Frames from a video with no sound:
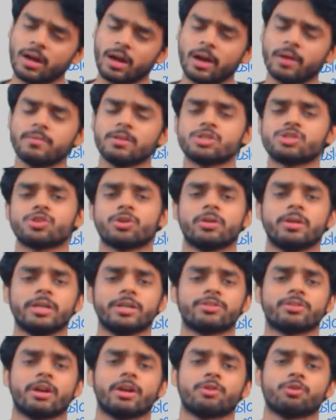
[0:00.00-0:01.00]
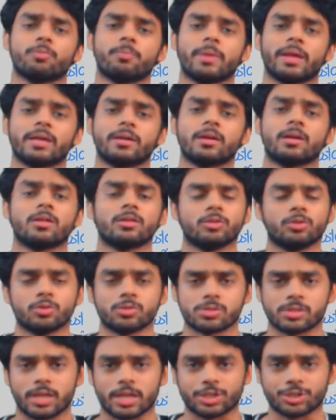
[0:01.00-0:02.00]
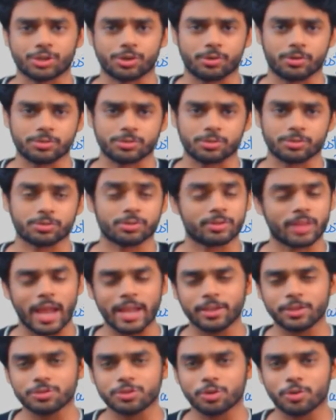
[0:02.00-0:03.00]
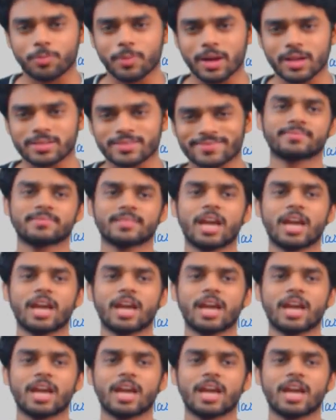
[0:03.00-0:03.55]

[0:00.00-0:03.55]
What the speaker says: I will surely try to make those lecture also. So thank you so much.